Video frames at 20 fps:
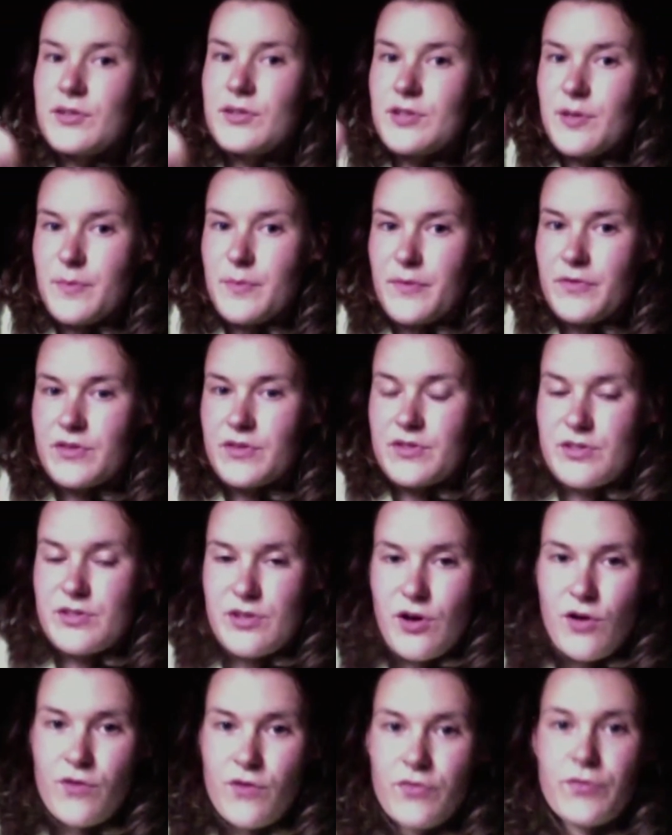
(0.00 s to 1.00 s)
top of the
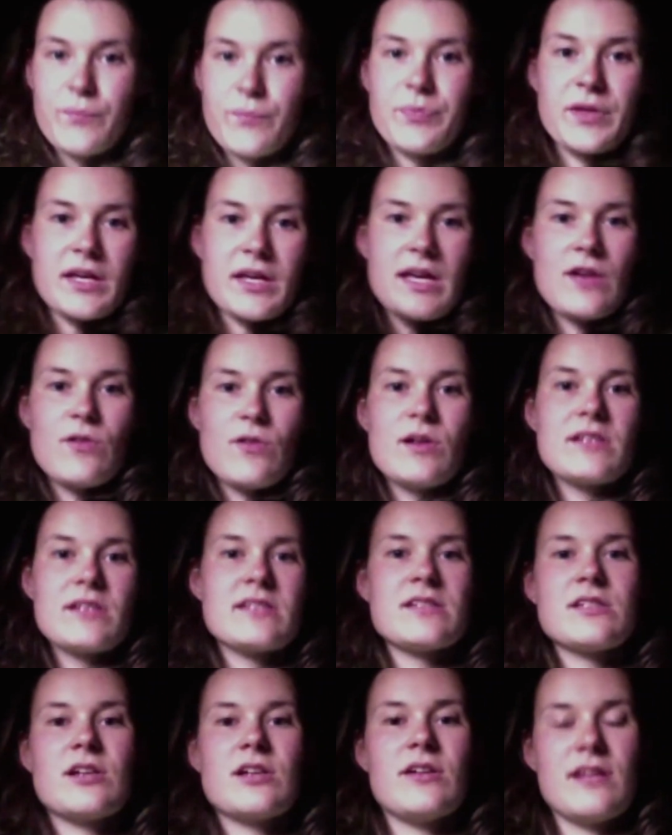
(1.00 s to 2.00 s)
stove, the
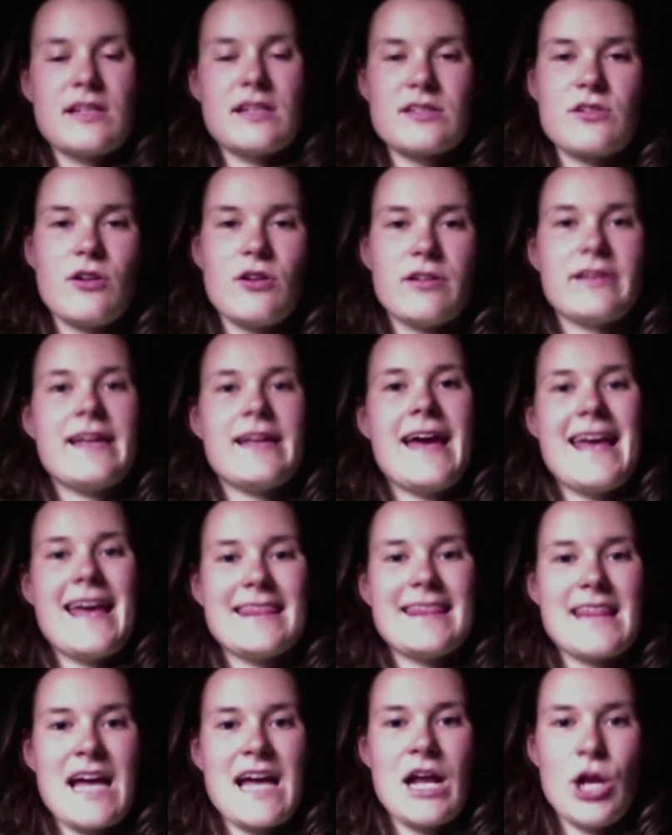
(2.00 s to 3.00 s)
kiuas, so that's called
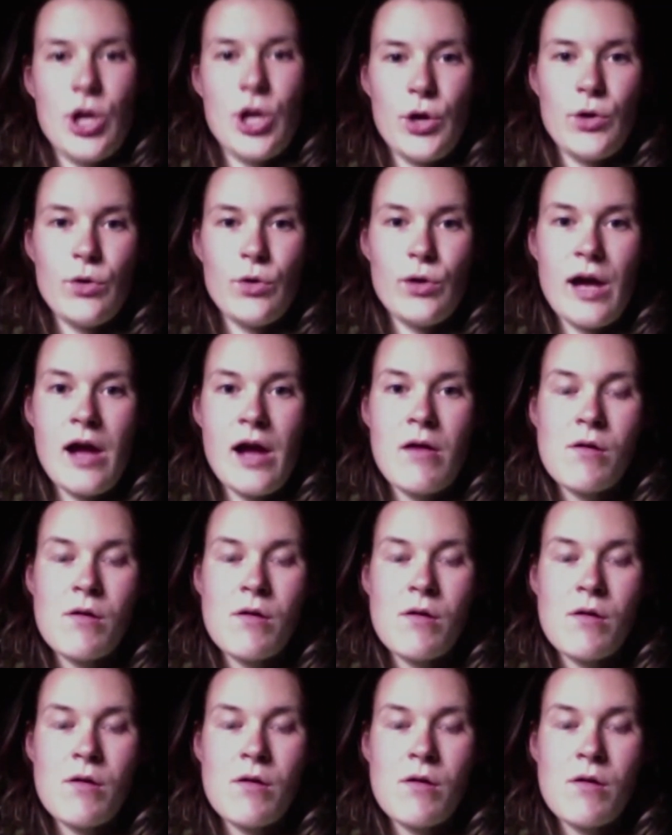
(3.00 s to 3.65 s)
heittää löylyä.